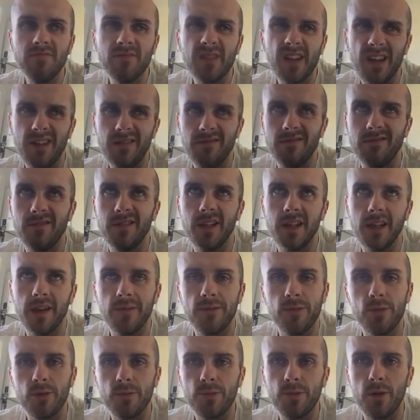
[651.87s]
Can't really
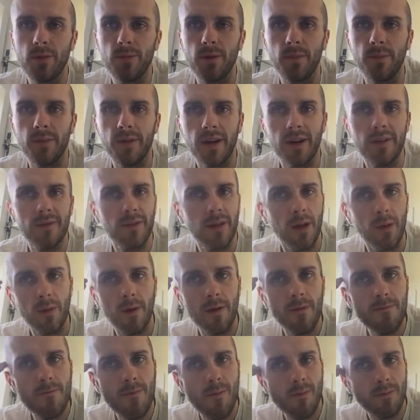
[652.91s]
afford proper bread
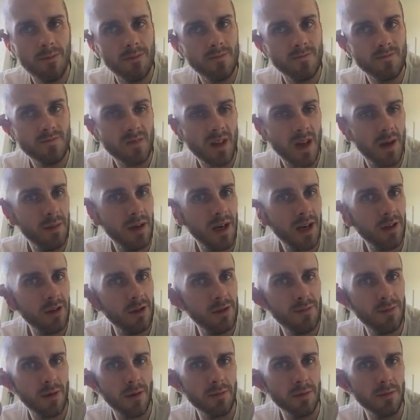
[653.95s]
flour. I mean, I
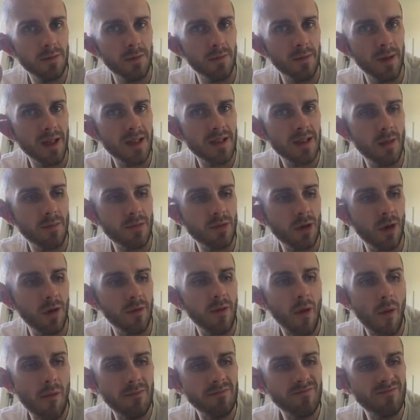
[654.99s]
could probably make some sort
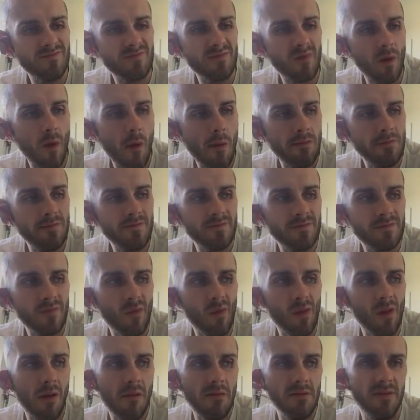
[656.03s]
of
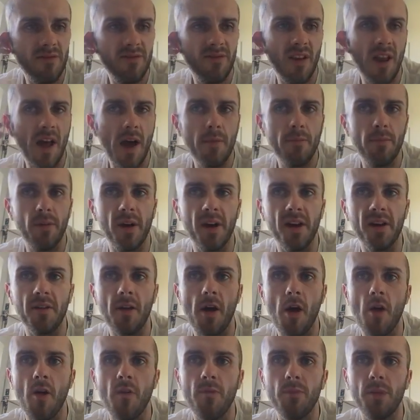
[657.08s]
flatbread
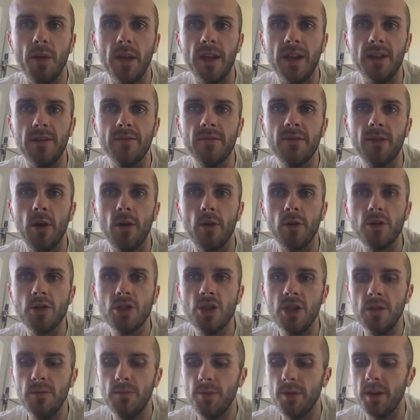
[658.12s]
out of plain flour,
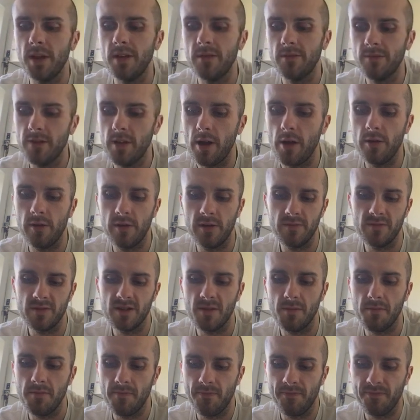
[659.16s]
cheap plain flour, and
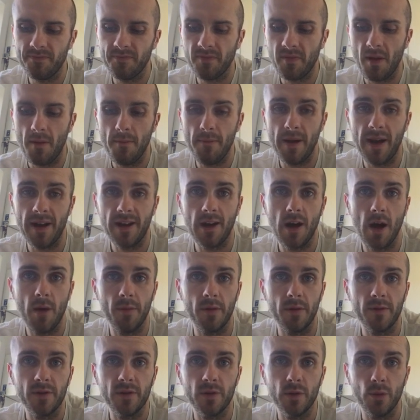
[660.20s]
some
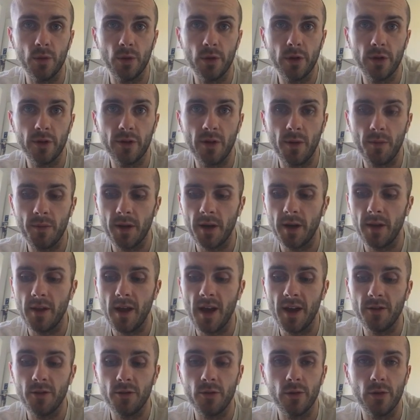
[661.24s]
bicarbonate of soda or something like that.
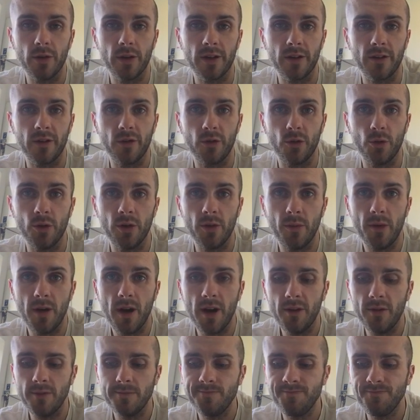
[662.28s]
I don't know, like a soda
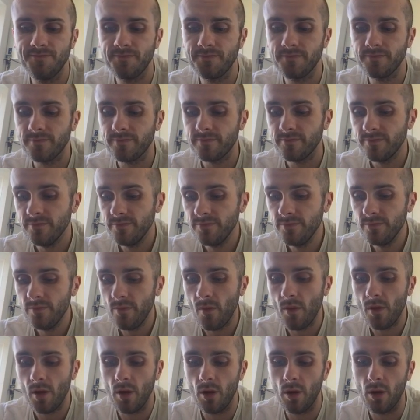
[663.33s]
bread.
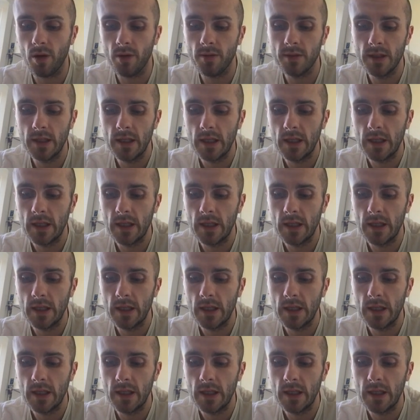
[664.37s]
Or,